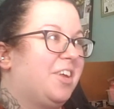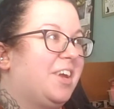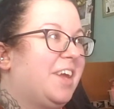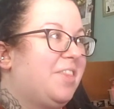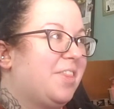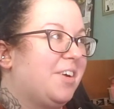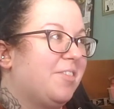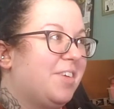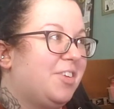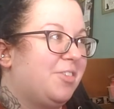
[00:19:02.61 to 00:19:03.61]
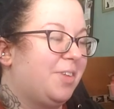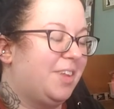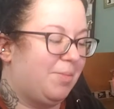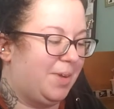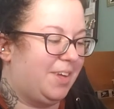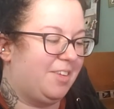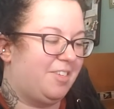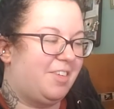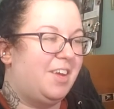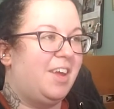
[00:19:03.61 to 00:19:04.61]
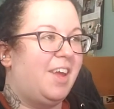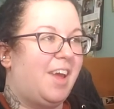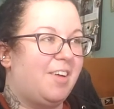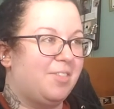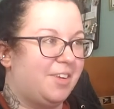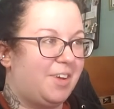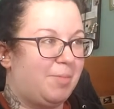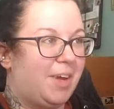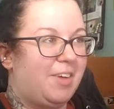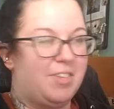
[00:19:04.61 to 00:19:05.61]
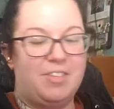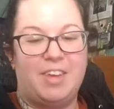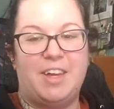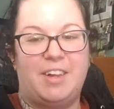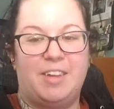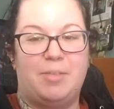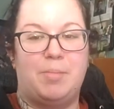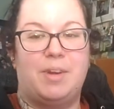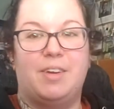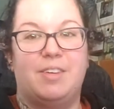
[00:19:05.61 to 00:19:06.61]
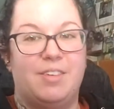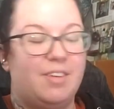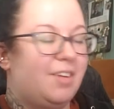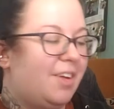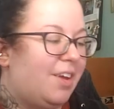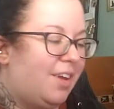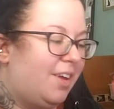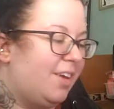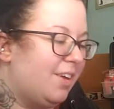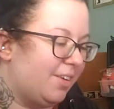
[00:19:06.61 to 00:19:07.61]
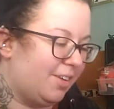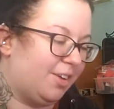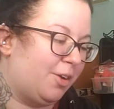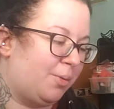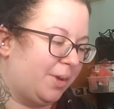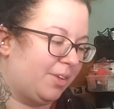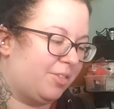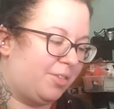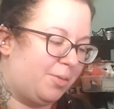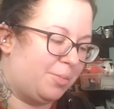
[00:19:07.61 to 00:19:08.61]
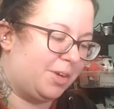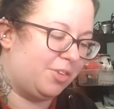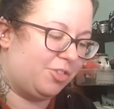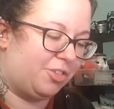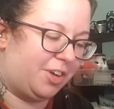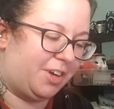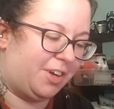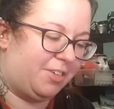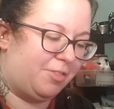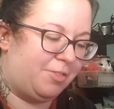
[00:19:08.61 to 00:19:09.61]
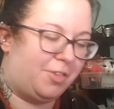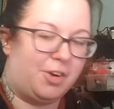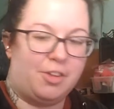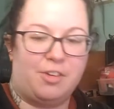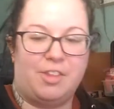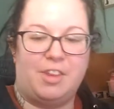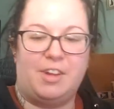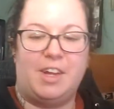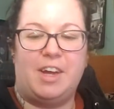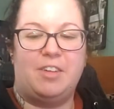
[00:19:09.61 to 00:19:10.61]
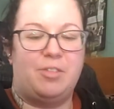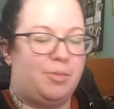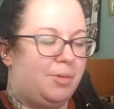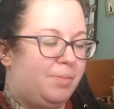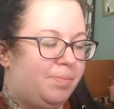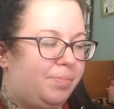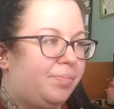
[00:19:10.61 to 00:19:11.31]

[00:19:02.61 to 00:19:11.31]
going to get there eventually, because every time I have a sale, it's been going so much farther than the last one.